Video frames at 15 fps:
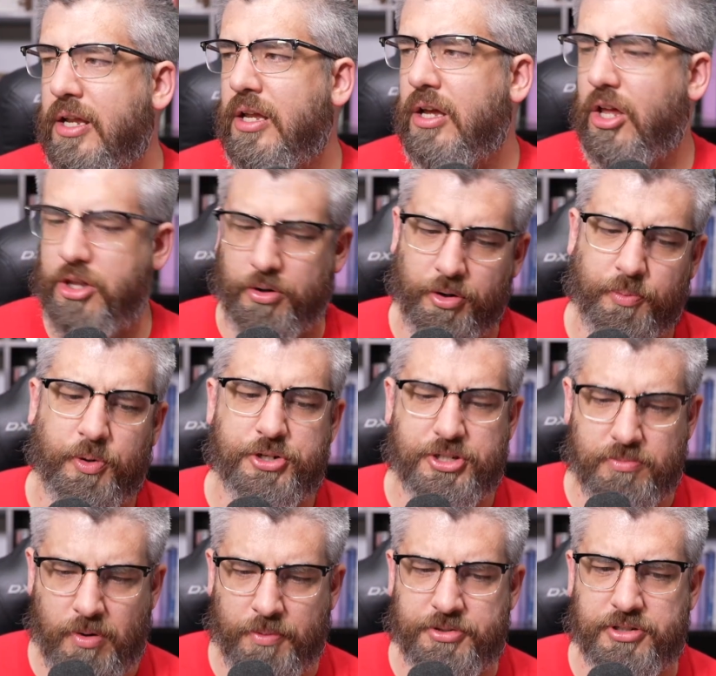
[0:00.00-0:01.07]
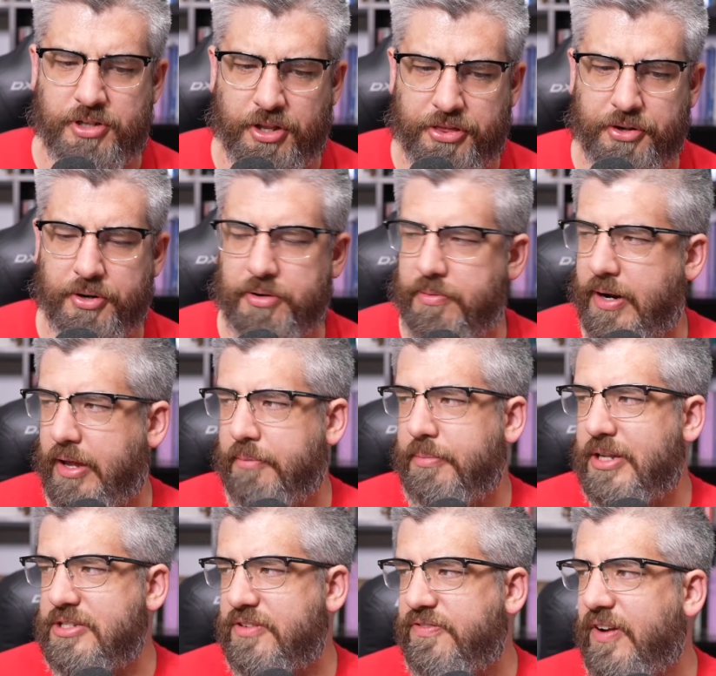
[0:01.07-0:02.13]
although there were some moments in the third round, but
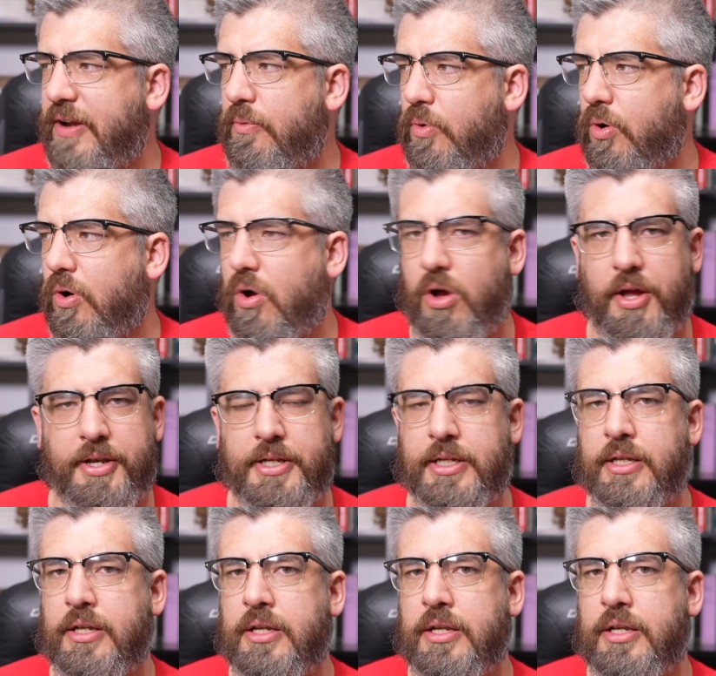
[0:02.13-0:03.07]
as the fight wore on,